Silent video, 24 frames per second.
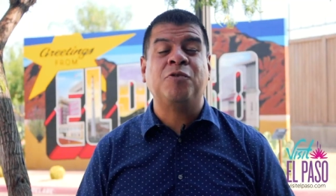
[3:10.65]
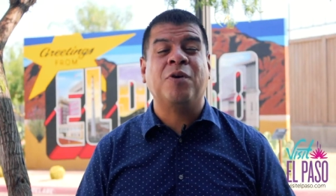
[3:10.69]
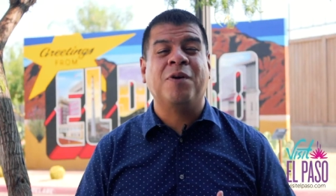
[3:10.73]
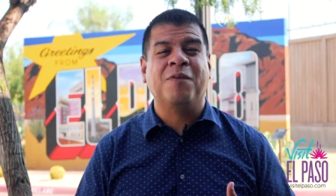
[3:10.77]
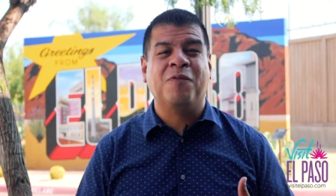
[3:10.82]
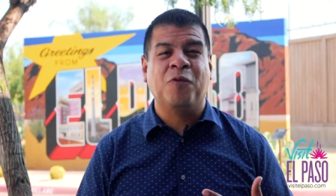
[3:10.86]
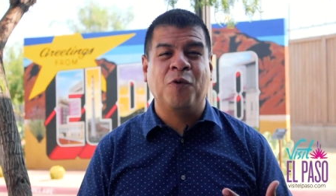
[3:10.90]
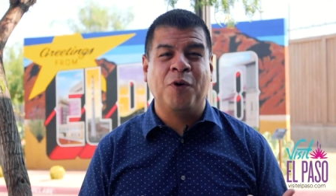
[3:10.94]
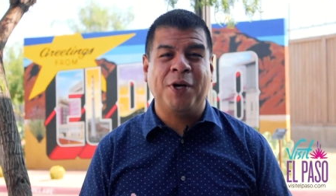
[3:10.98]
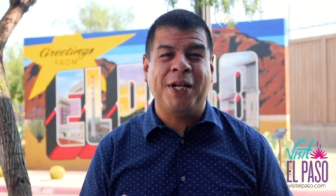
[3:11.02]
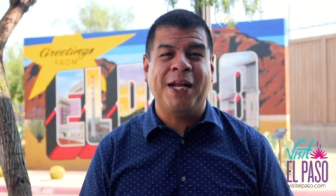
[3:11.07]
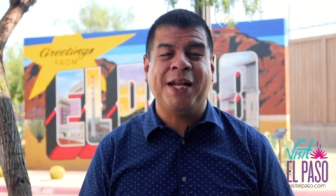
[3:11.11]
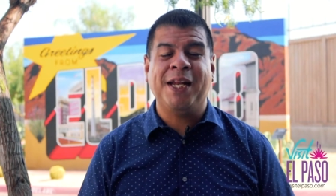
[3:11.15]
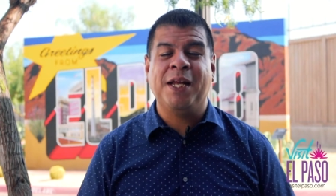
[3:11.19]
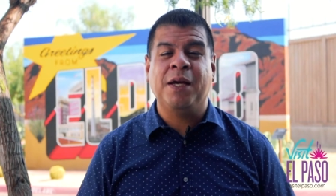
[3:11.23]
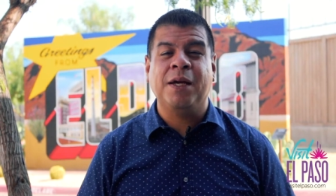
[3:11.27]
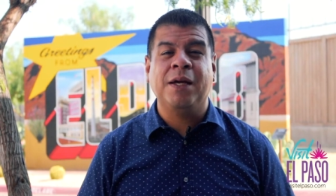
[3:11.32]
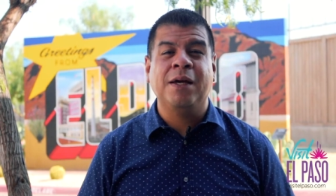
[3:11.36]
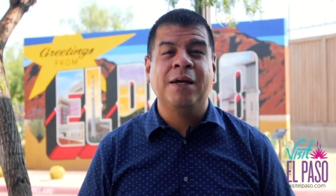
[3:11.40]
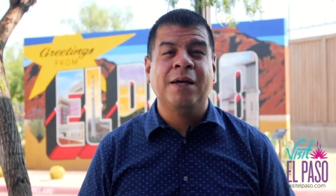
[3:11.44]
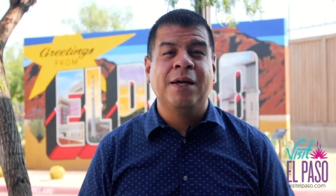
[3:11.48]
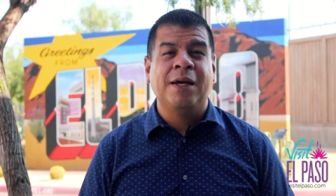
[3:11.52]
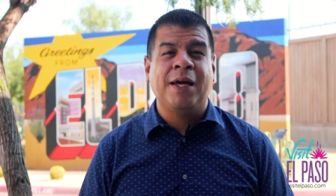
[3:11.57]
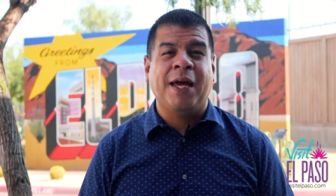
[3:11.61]
to avoid
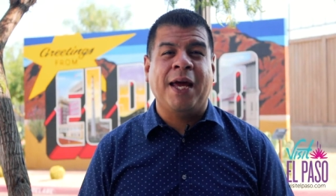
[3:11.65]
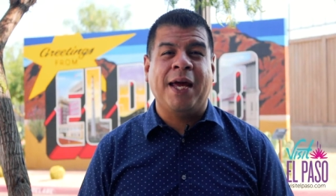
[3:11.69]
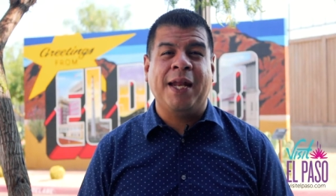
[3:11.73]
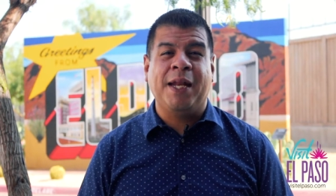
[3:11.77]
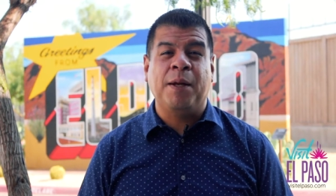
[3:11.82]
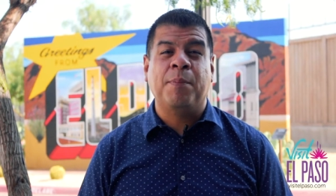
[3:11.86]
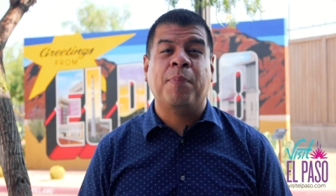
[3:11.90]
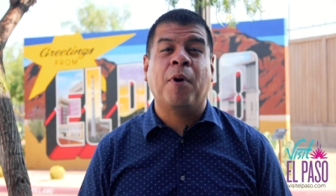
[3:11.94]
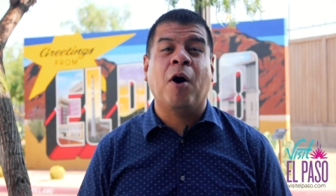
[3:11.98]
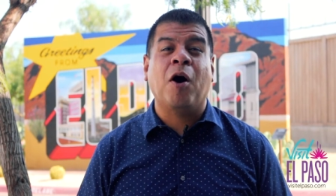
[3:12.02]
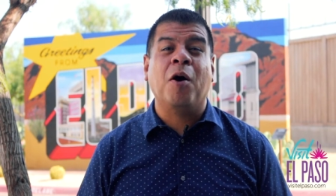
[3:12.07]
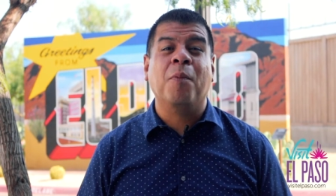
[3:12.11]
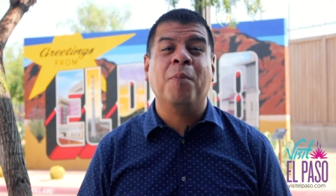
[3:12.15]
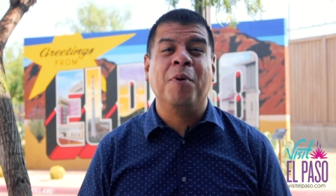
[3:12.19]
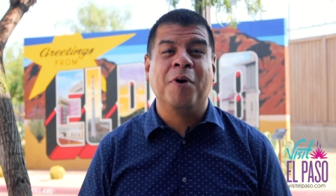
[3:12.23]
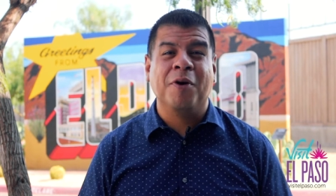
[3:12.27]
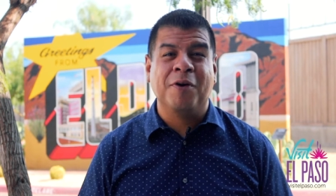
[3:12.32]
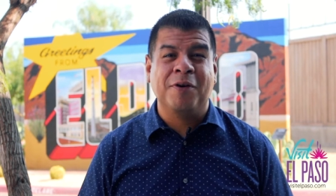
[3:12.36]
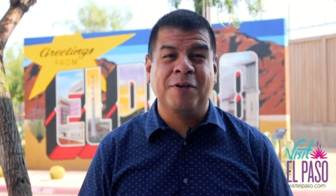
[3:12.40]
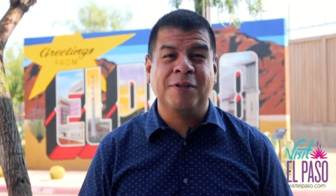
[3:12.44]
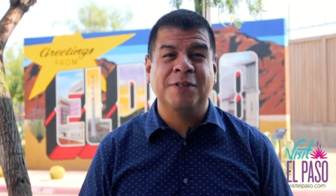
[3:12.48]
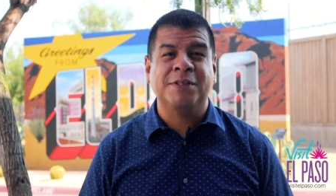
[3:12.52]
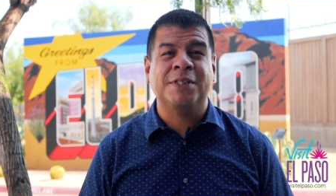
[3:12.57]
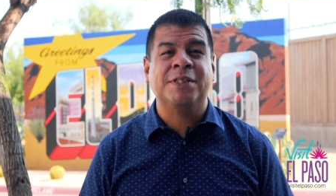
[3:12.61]
any, any paw
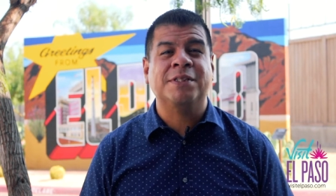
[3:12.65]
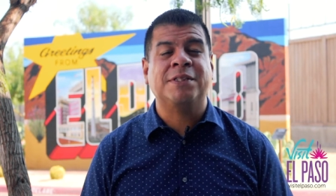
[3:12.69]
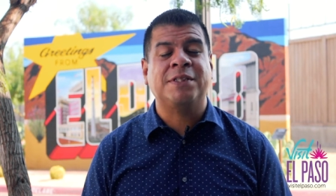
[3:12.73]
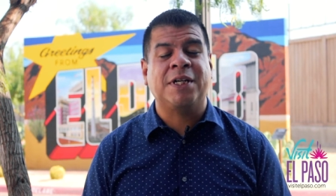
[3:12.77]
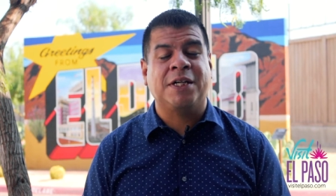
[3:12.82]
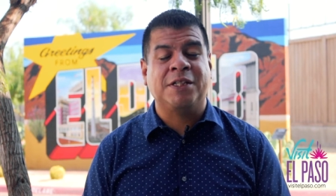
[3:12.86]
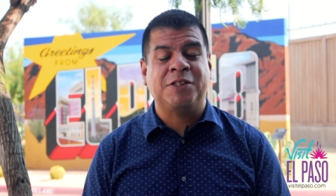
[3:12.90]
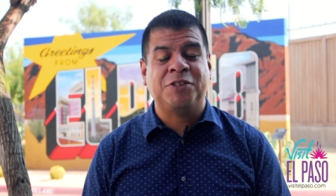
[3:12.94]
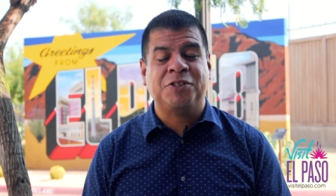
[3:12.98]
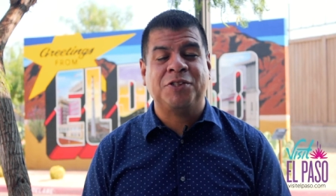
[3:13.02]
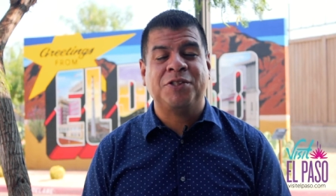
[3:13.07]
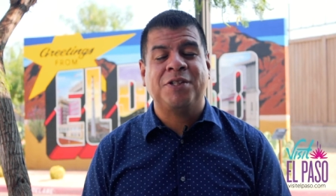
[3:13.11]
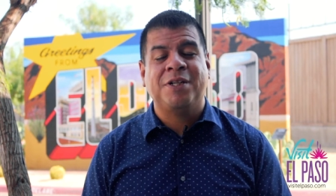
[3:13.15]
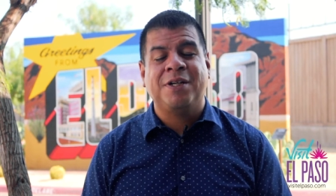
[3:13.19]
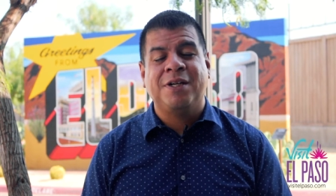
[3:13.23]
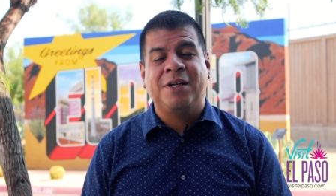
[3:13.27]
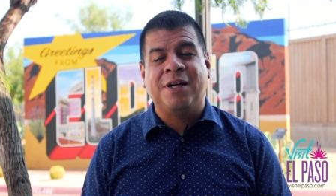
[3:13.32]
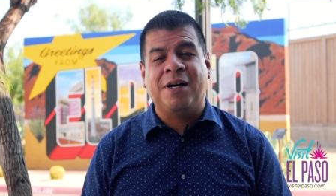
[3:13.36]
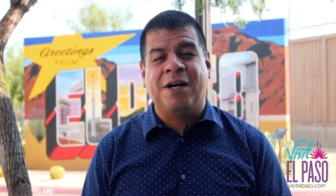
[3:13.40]
burns and such.